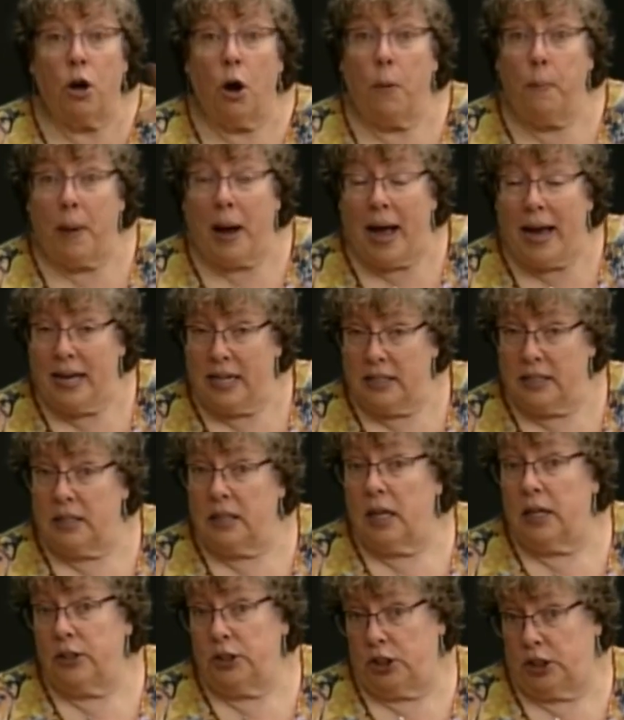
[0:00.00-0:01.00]
go buy us
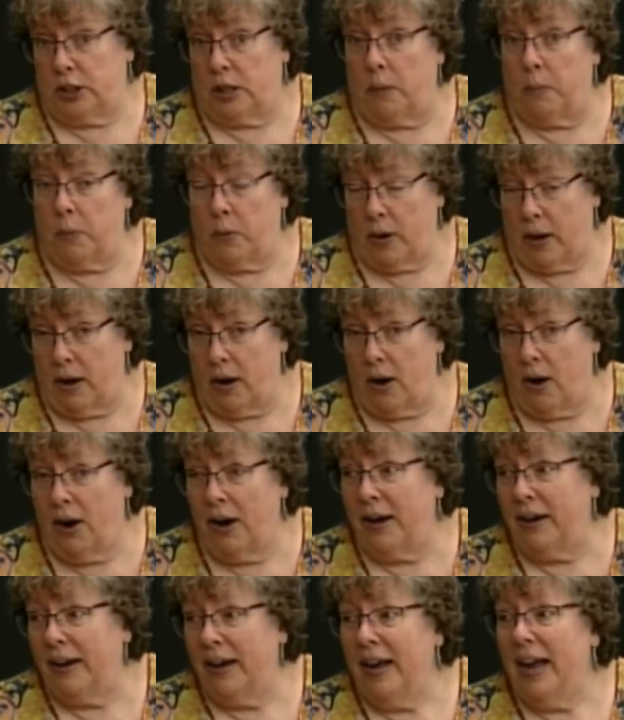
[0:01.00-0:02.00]
lunch
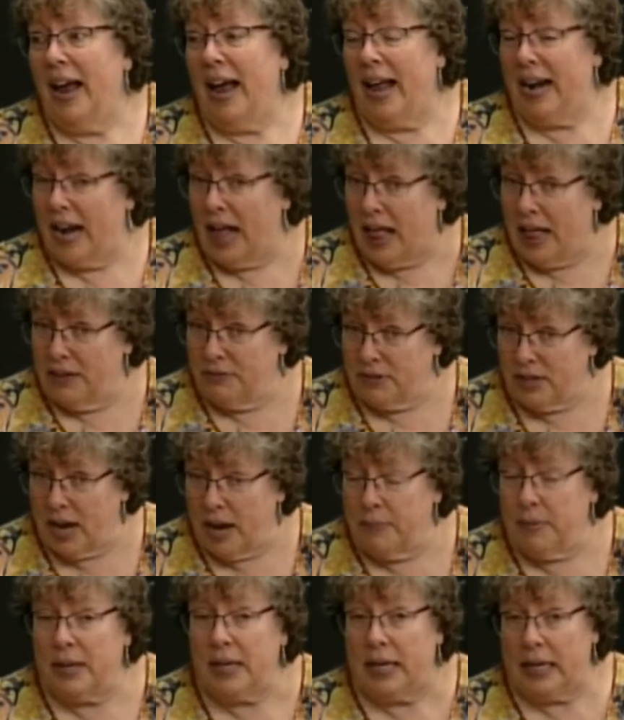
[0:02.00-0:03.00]
somewhere, and I'll have
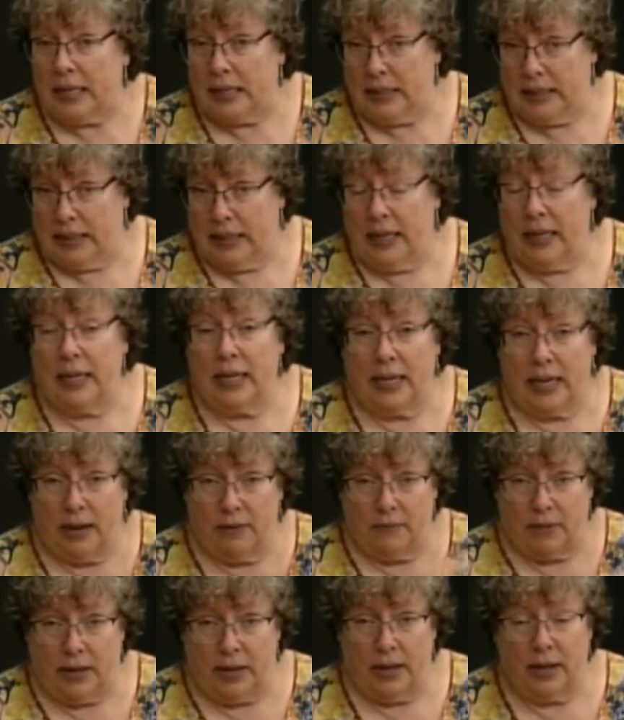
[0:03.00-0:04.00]
time to get clean and
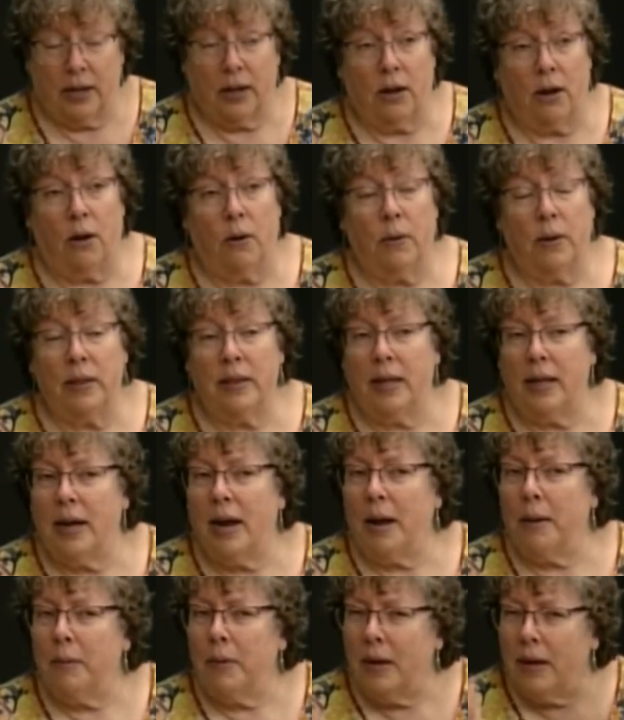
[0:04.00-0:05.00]
get ready to go. And then
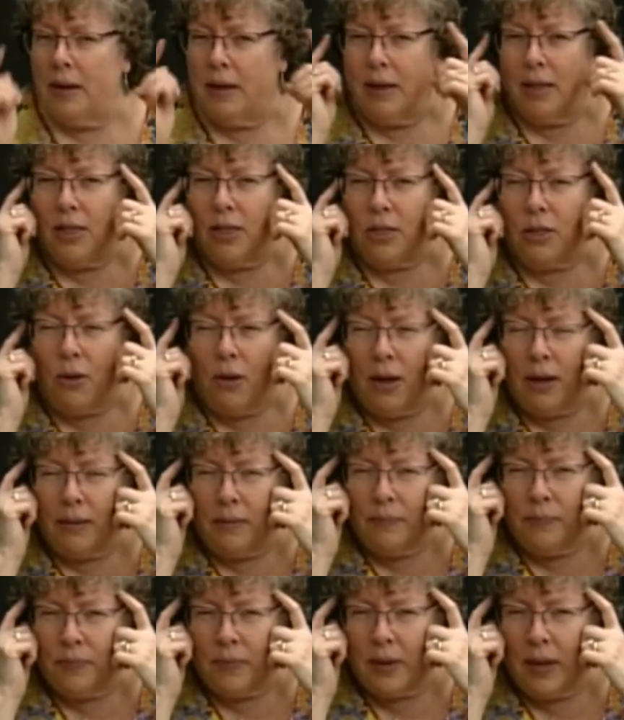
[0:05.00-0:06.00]
I thought,
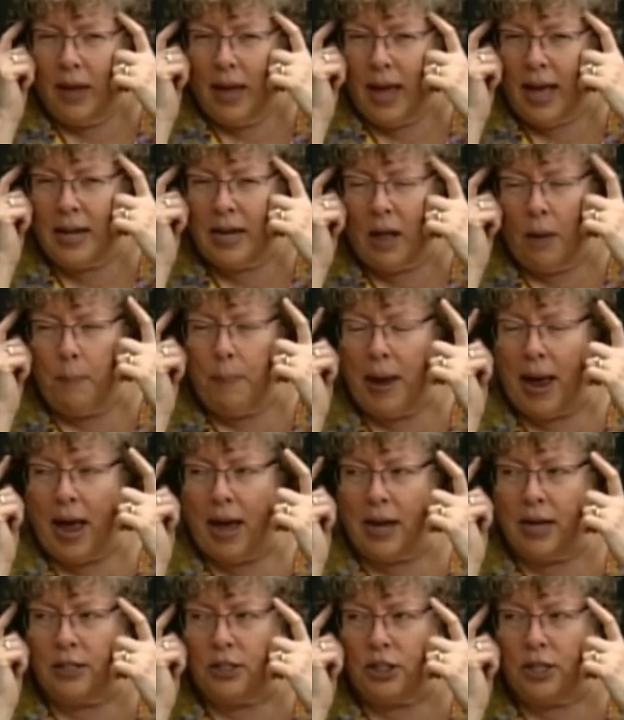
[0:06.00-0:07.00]
and I'll
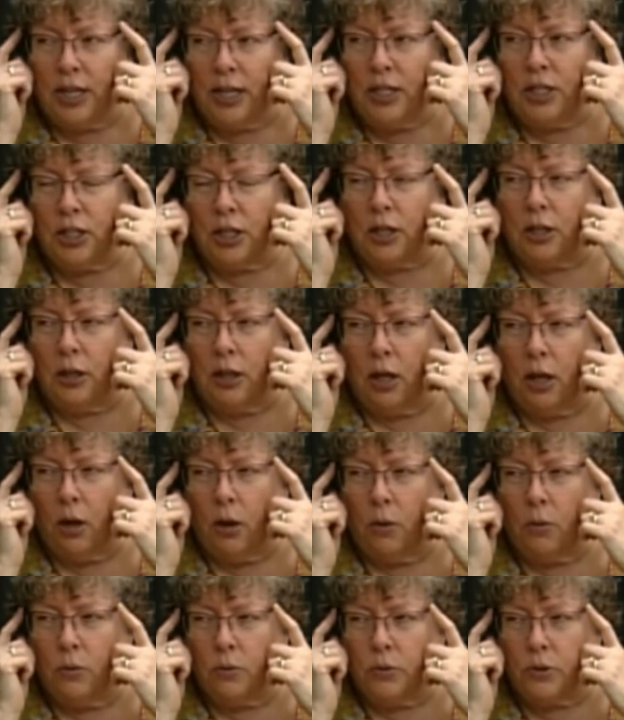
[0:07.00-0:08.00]
pack a change of
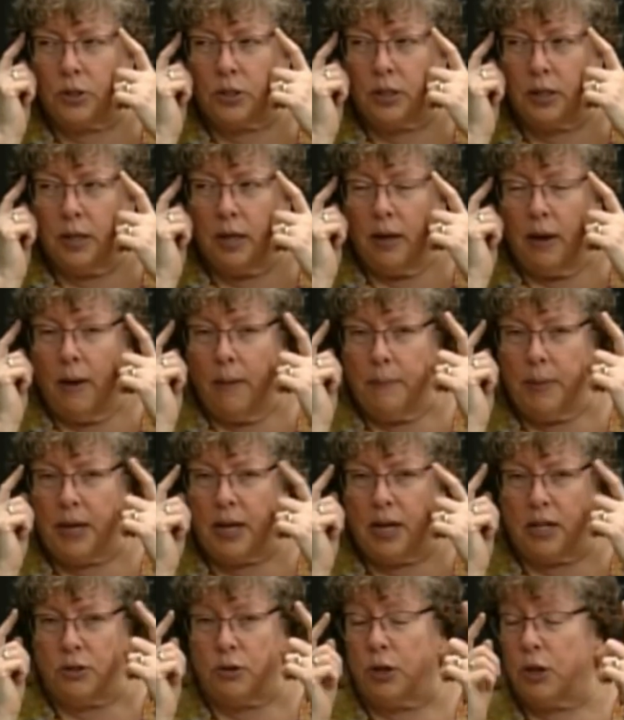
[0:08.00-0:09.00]
clothes,
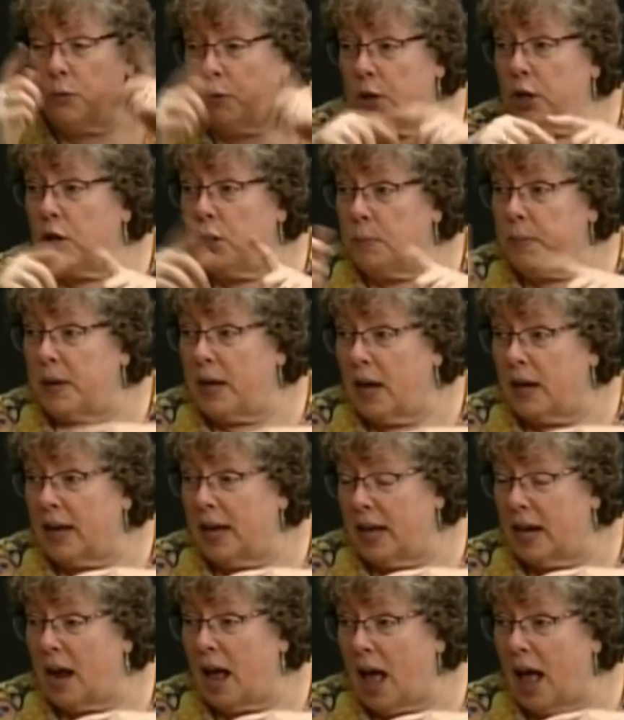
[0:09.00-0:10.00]
because we could
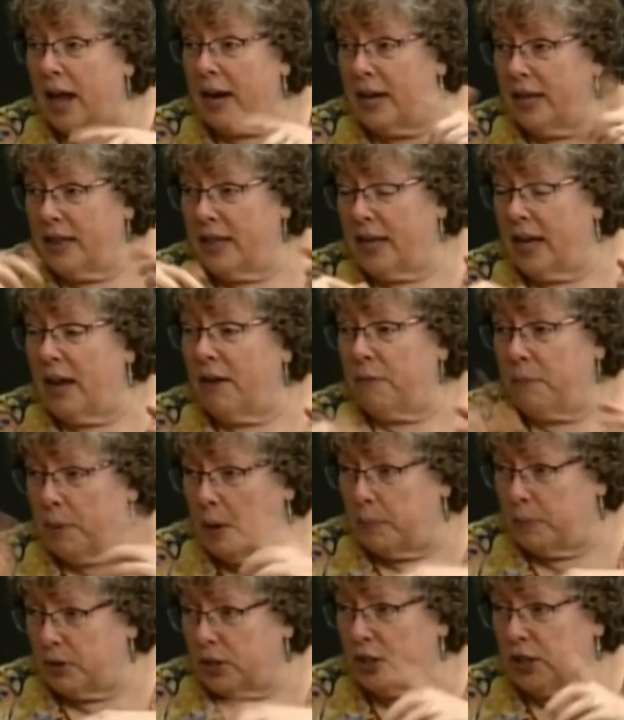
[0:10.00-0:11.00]
get hot, and they have
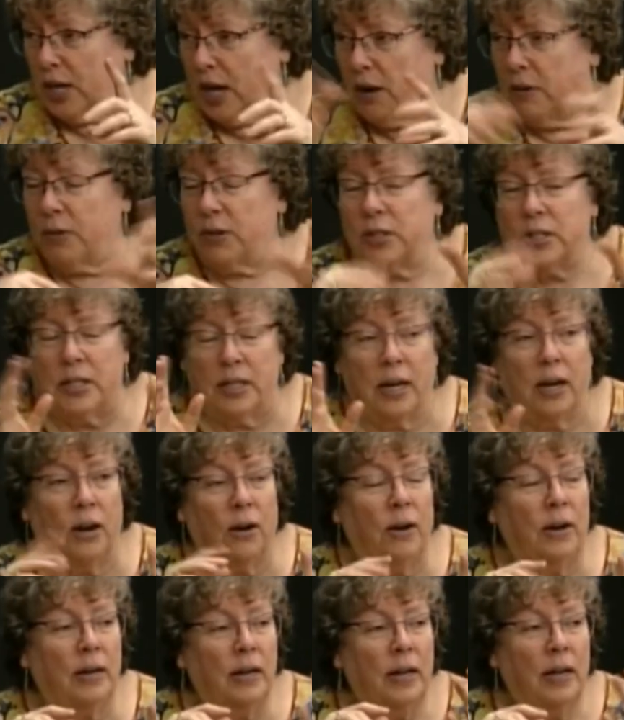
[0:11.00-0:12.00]
public showers
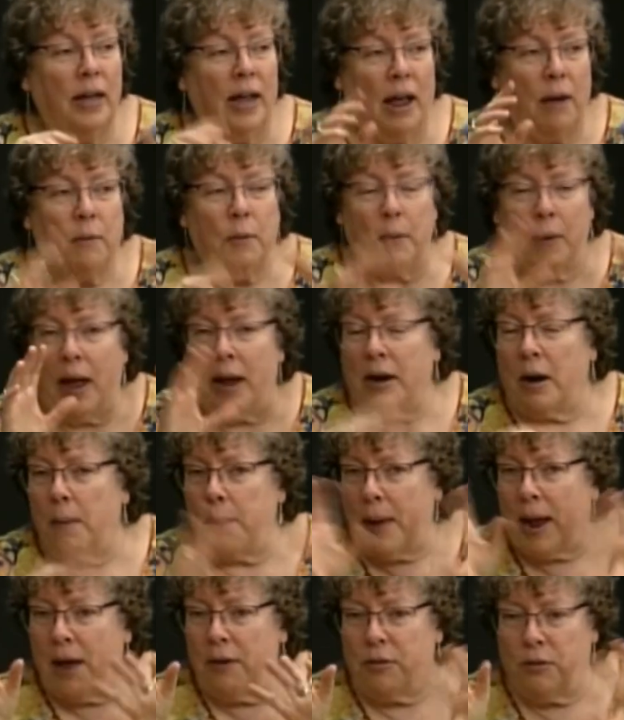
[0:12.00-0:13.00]
there, and our
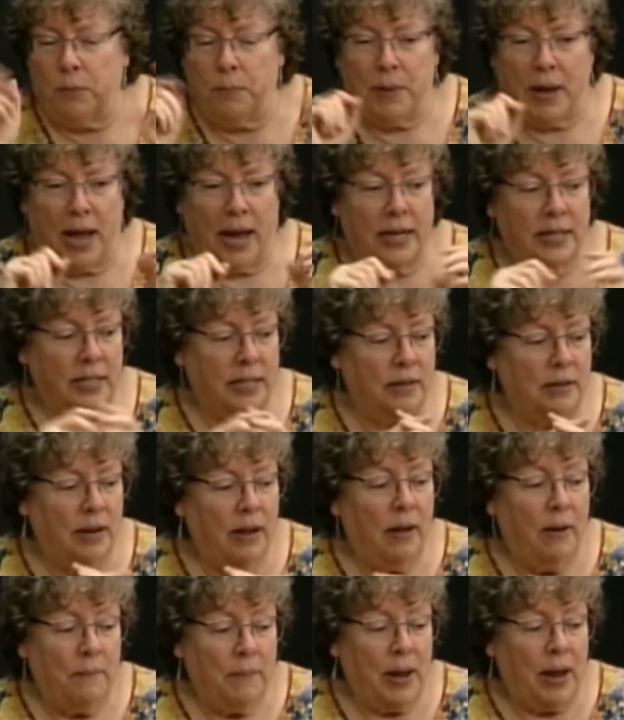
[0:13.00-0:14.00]
bathroom bags. And
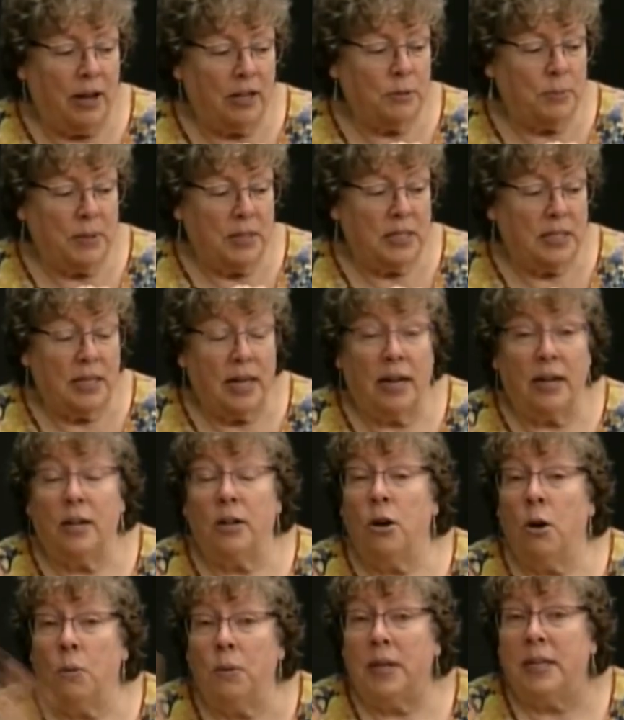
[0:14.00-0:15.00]
my husband
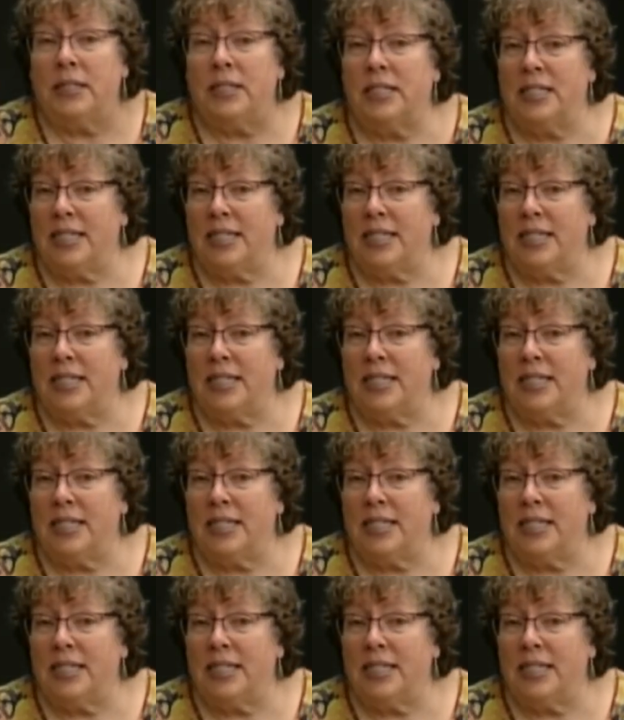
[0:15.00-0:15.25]
decided, no, let's